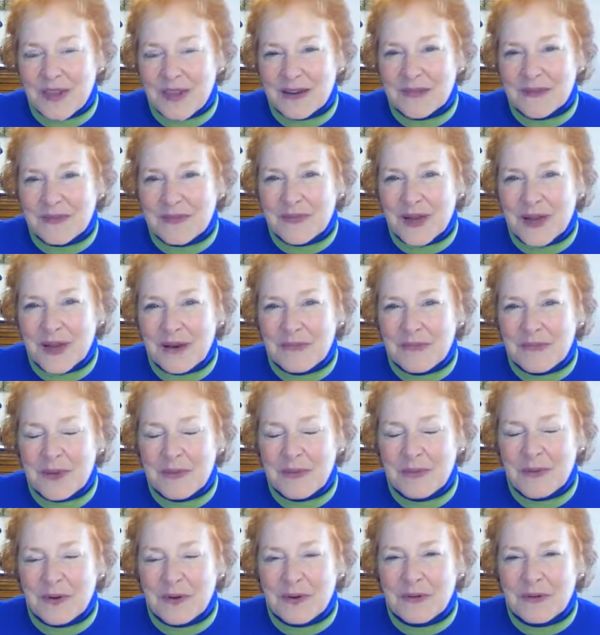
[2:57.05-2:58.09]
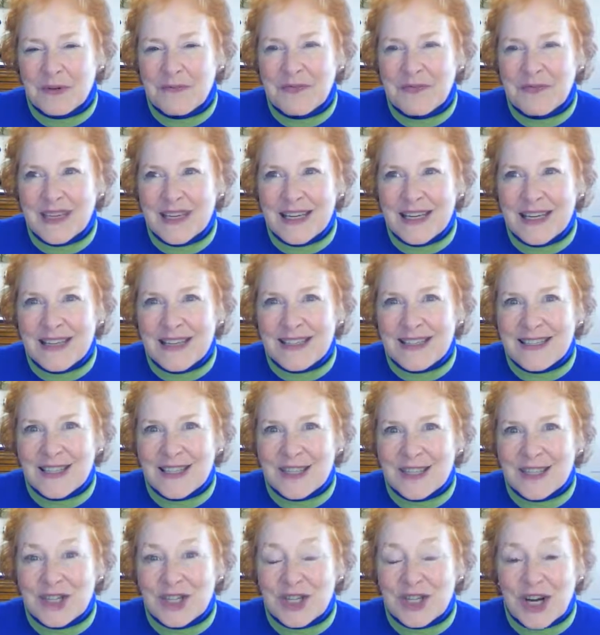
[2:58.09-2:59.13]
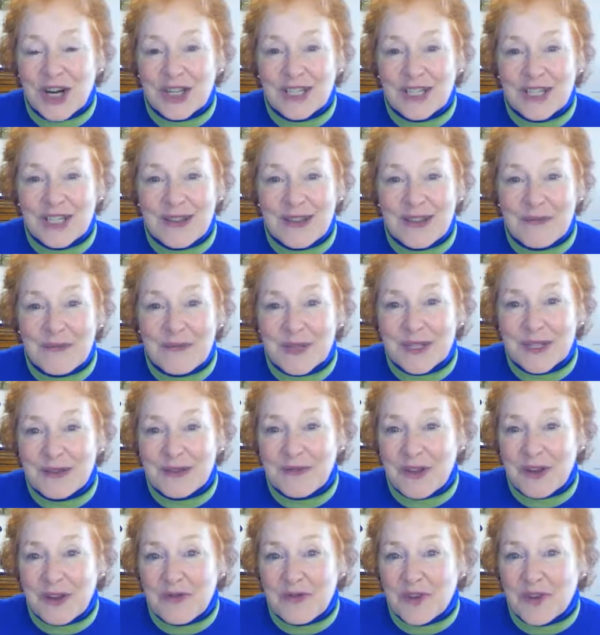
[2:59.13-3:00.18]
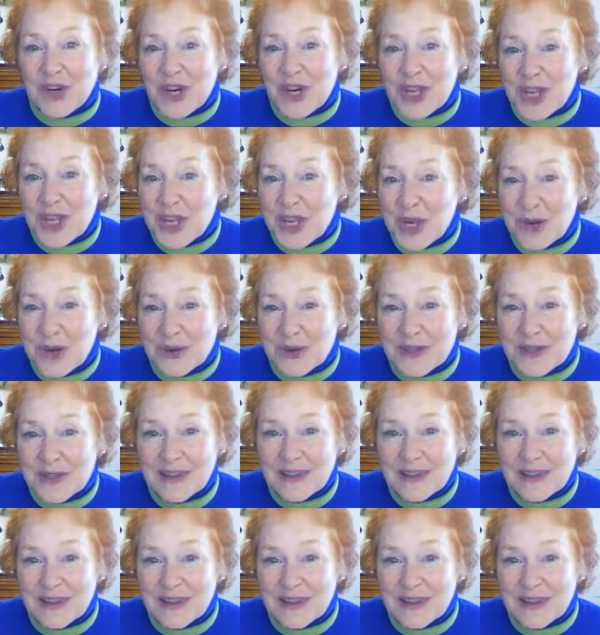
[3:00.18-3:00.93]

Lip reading: The people tend to talk to them as if they're very cute.